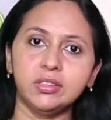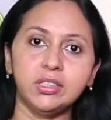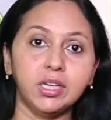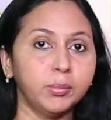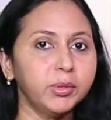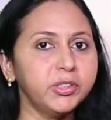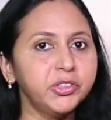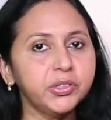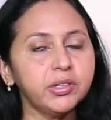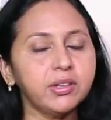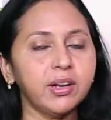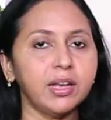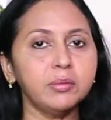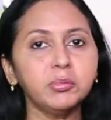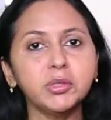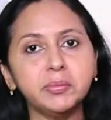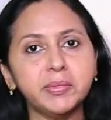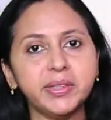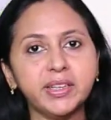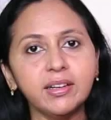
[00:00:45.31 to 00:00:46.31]
Commercial
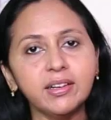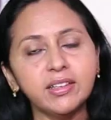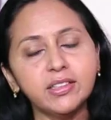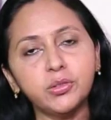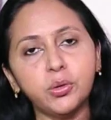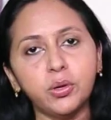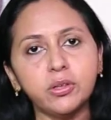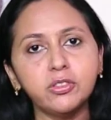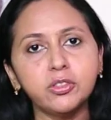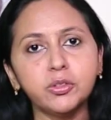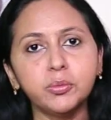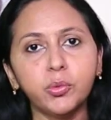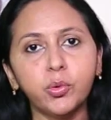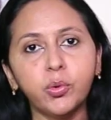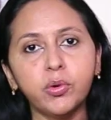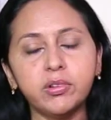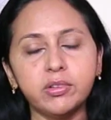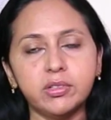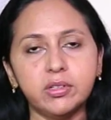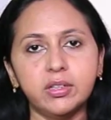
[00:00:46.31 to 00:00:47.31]
almond meal is also
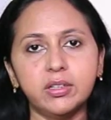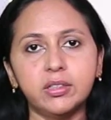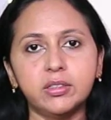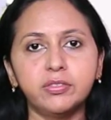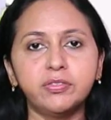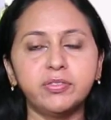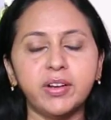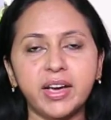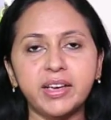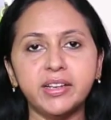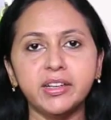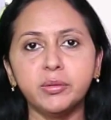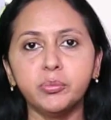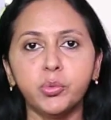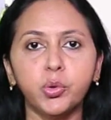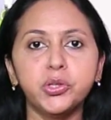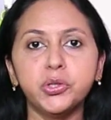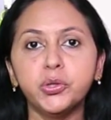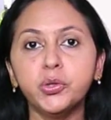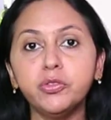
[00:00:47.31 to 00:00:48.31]
more fine and
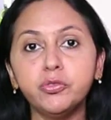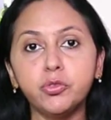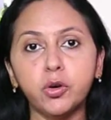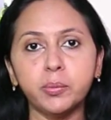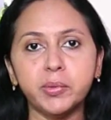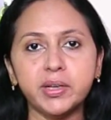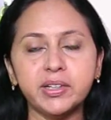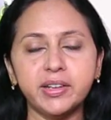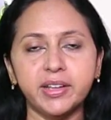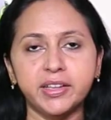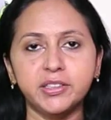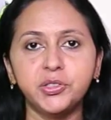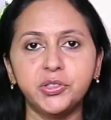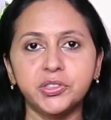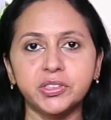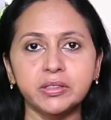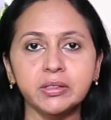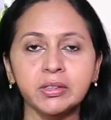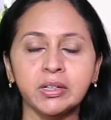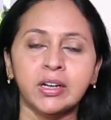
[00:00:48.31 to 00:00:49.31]
more uniform in
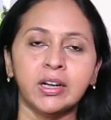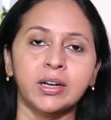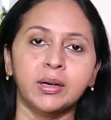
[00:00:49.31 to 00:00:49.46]
texture,